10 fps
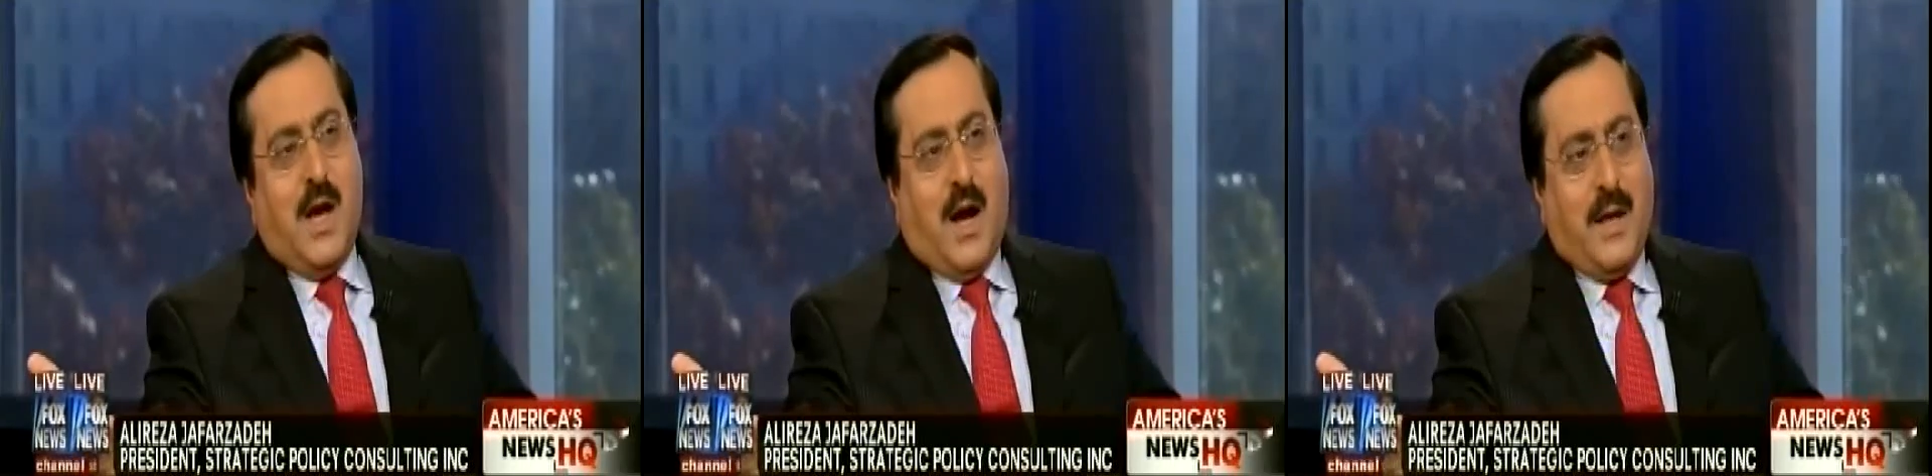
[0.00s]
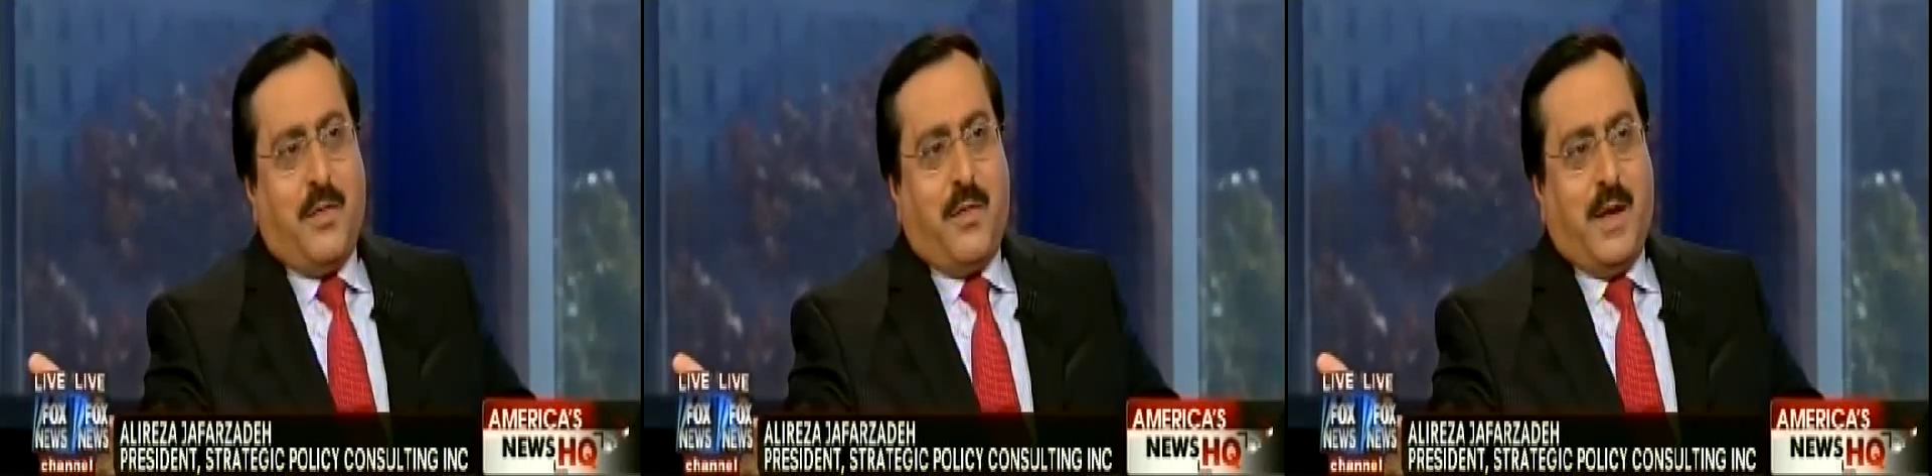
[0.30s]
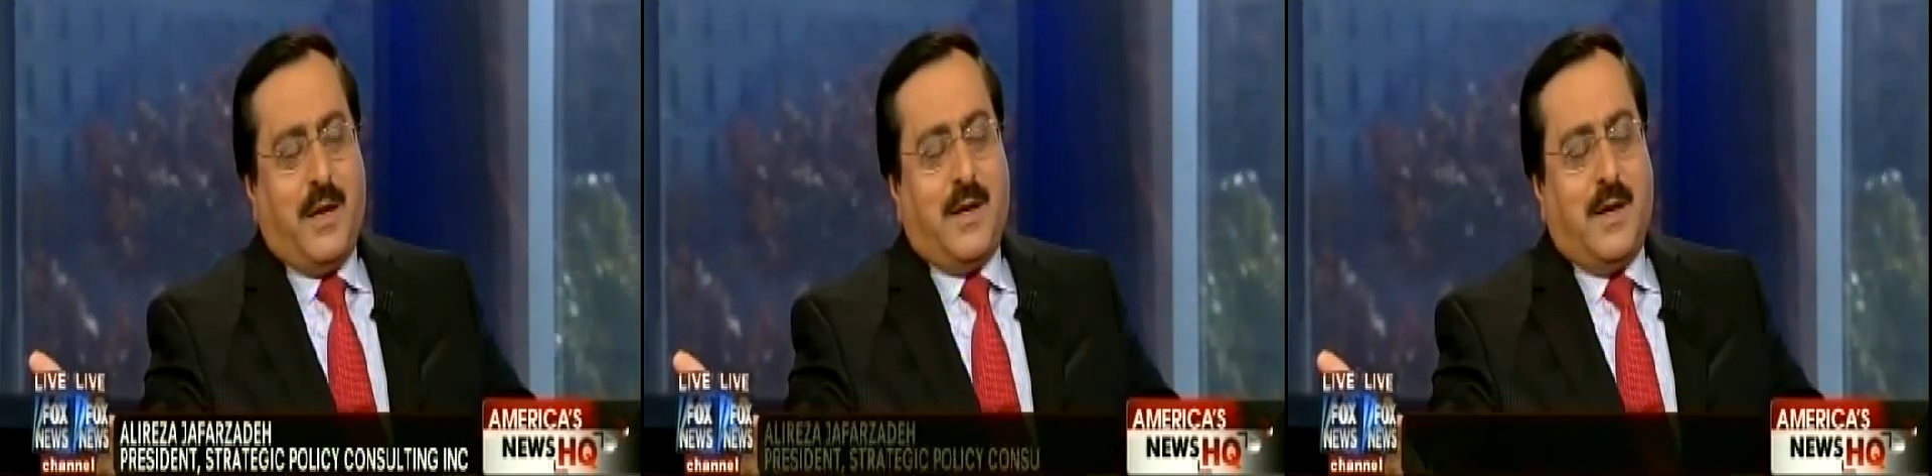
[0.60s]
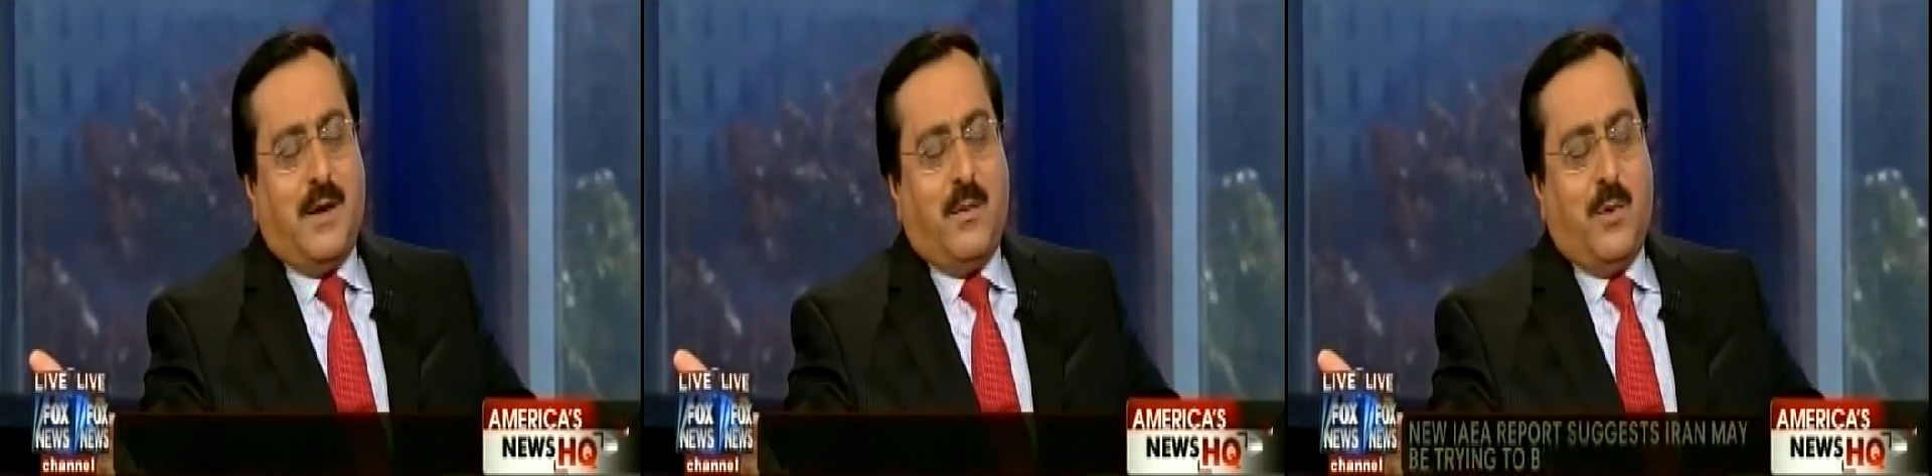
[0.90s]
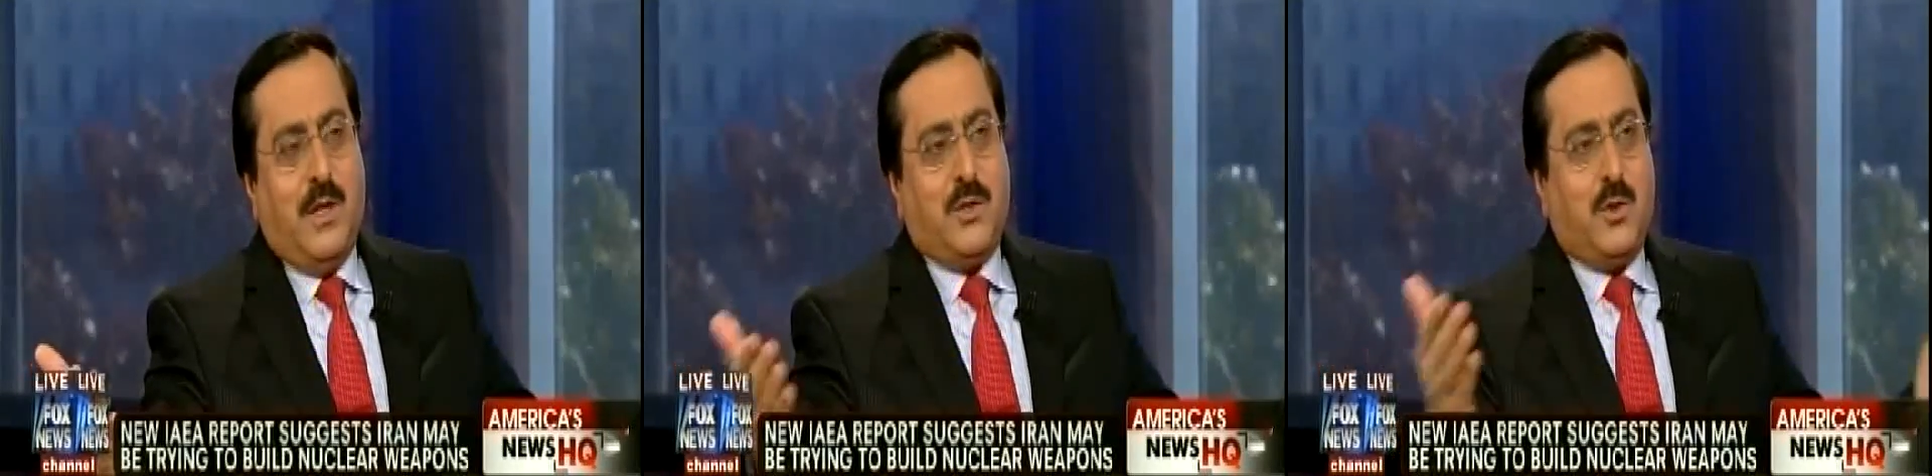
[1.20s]
I think
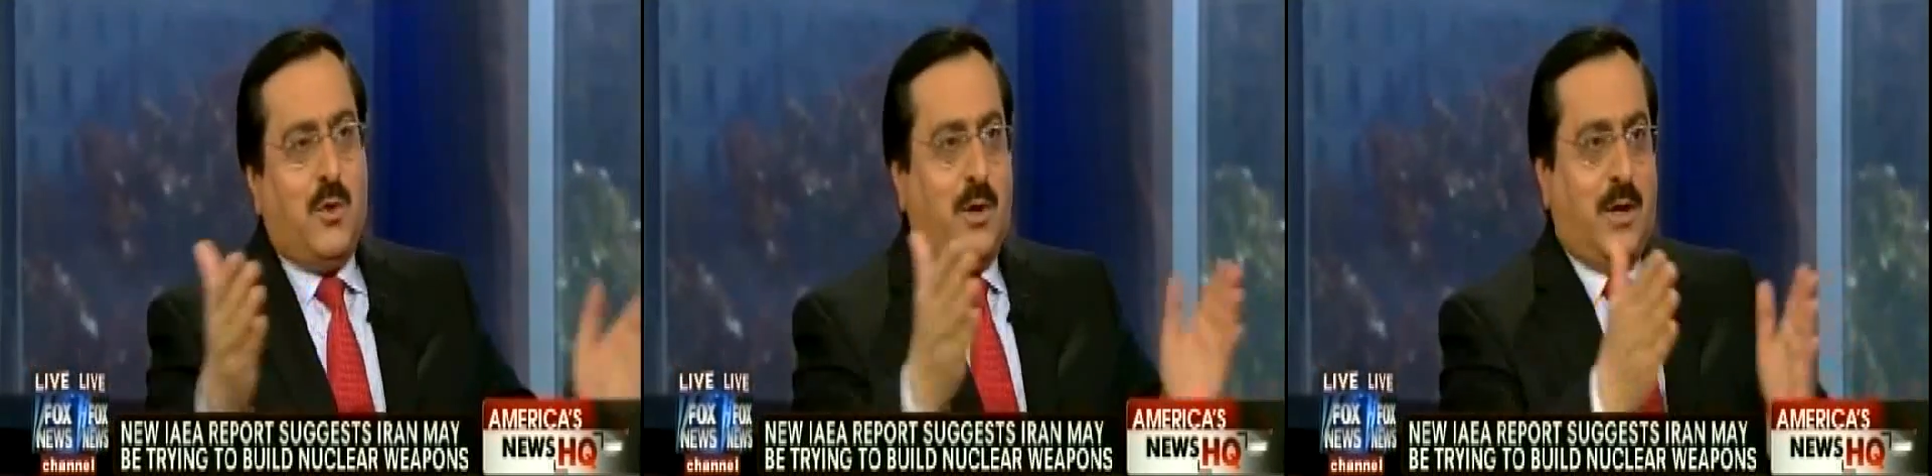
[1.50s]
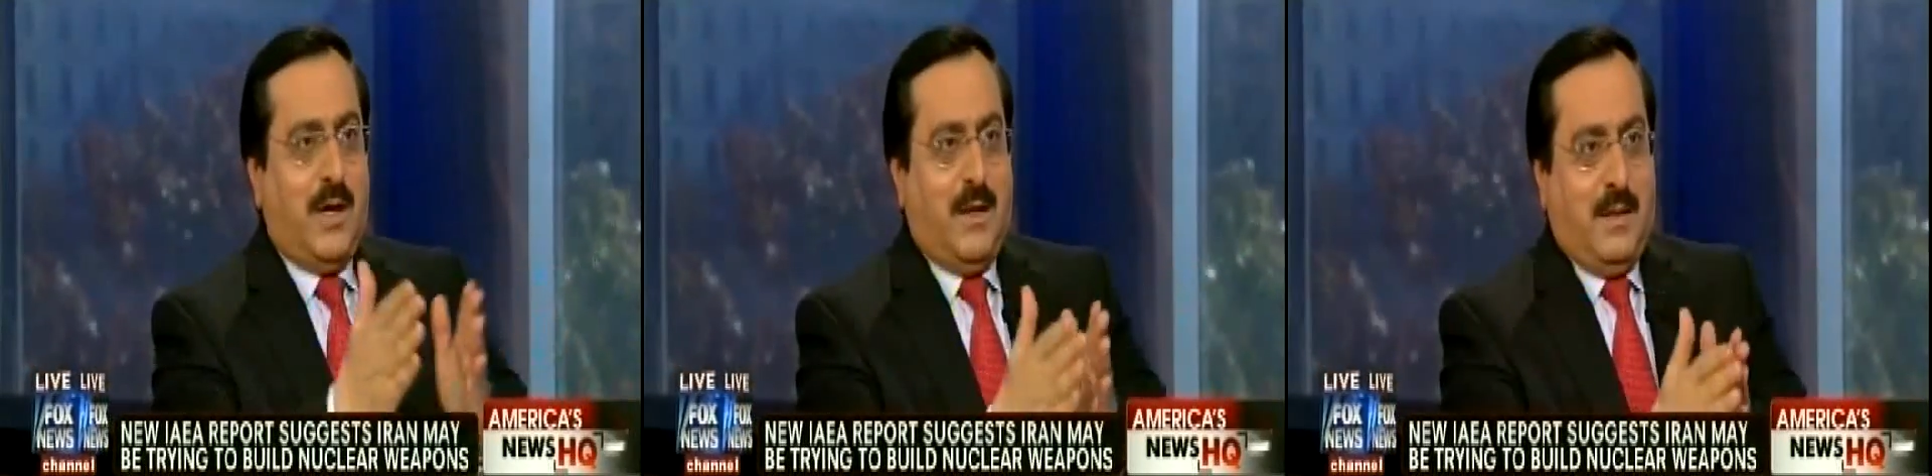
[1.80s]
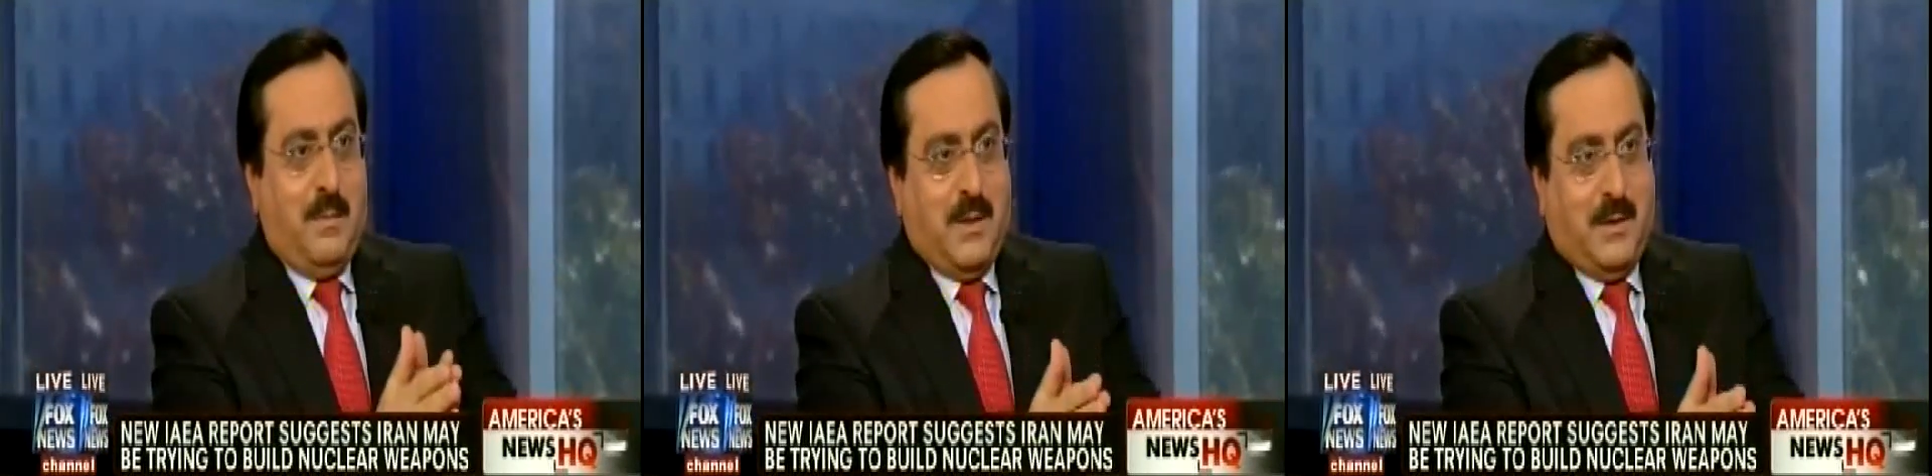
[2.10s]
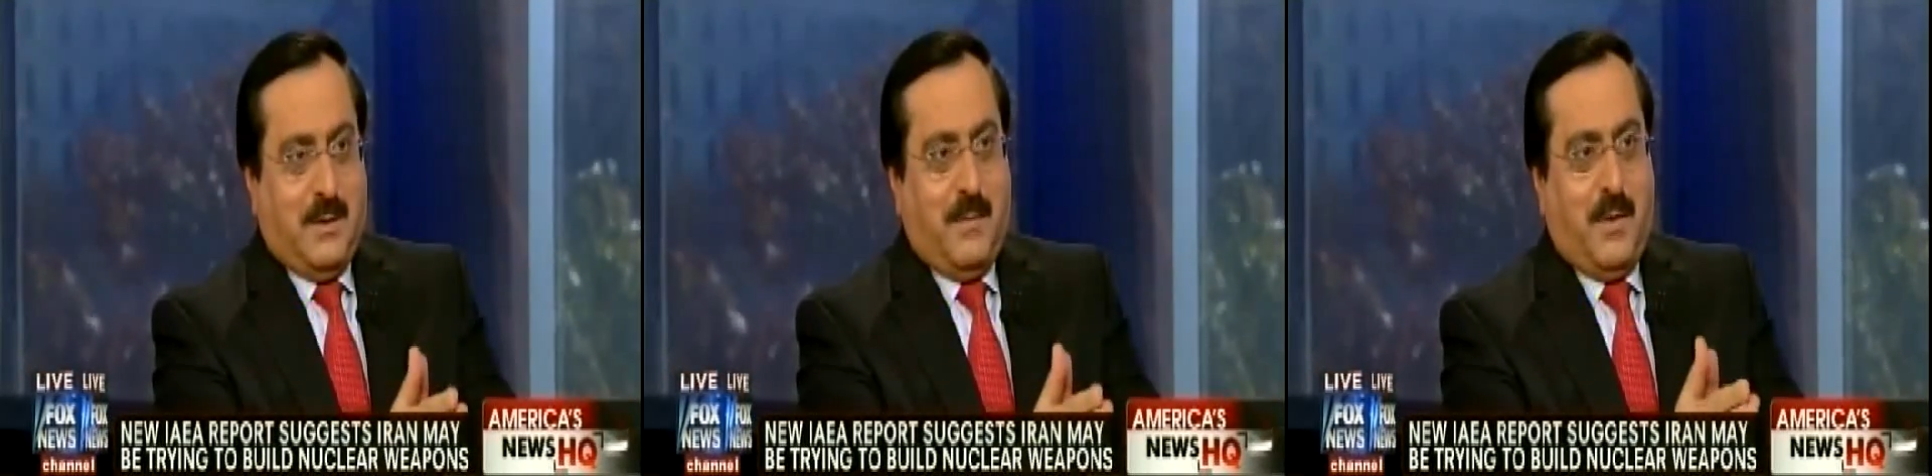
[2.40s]
we need to look at the middle.